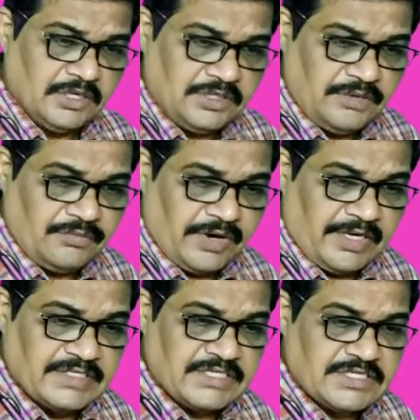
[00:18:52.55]
The
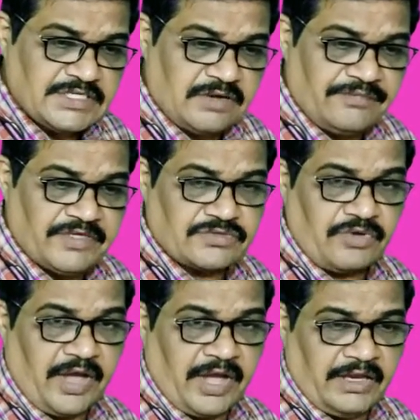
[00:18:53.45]
vertices of a
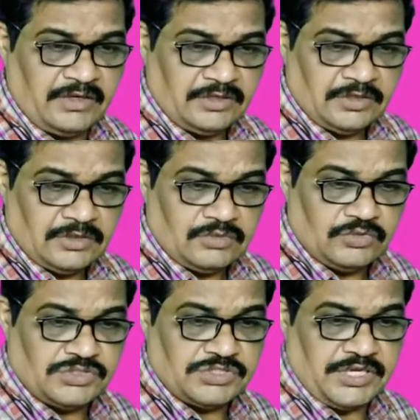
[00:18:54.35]
square
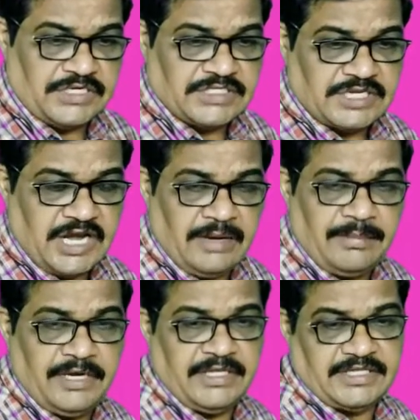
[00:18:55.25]
which
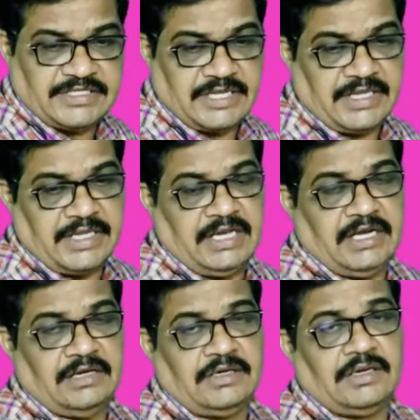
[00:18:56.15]
inscribed in the
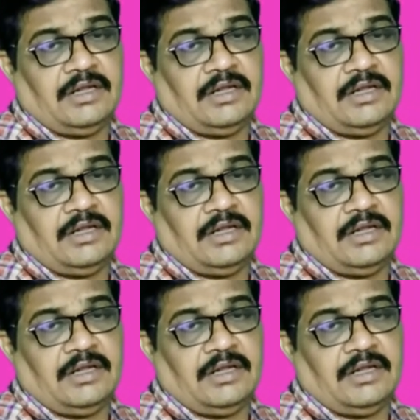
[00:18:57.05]
circle